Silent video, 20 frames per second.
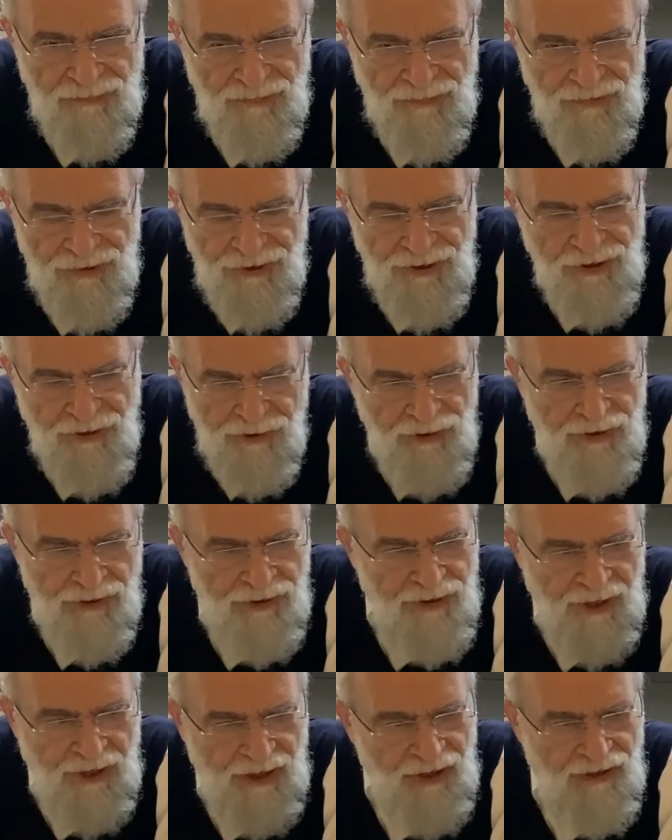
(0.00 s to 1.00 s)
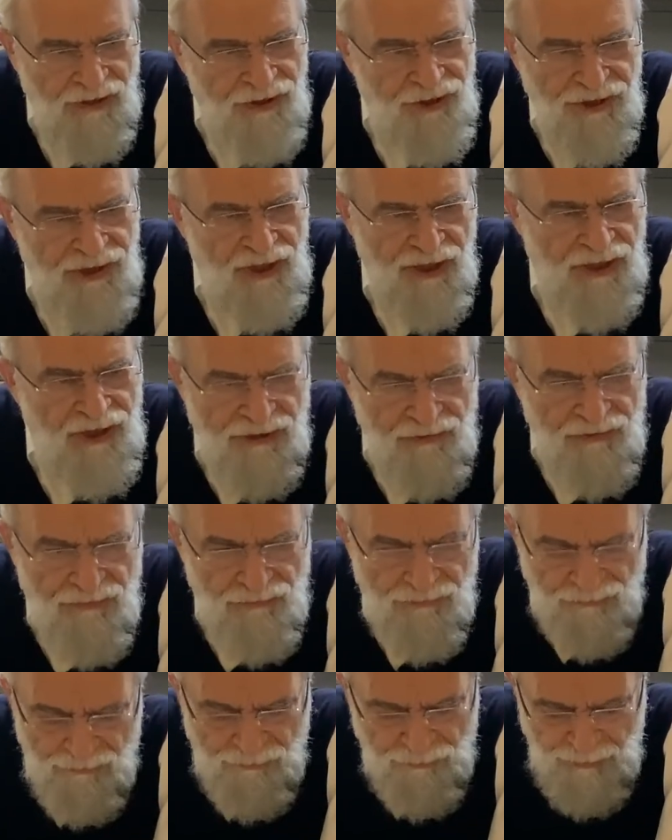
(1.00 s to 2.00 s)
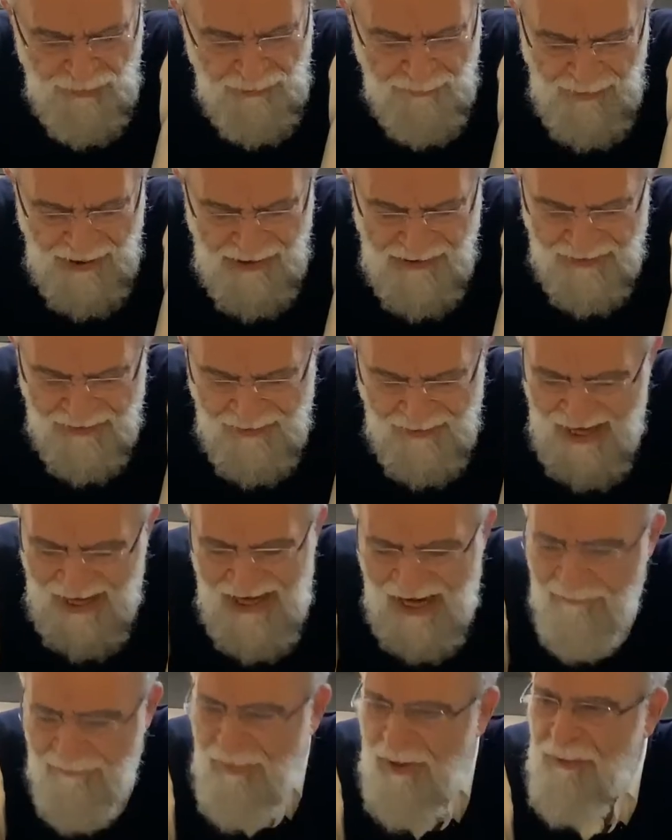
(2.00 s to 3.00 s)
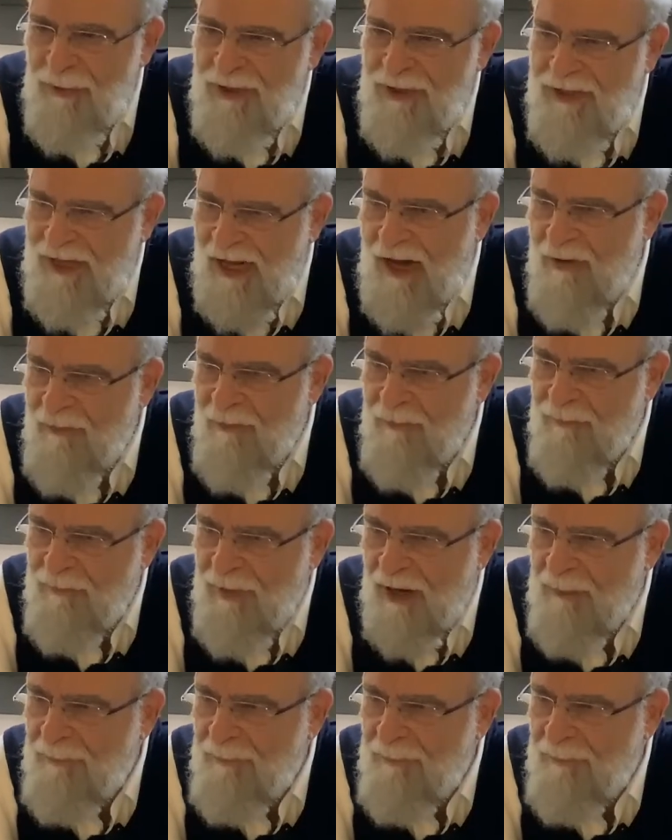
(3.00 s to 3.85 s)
She couldn't take, she did. Cannot be redeemed by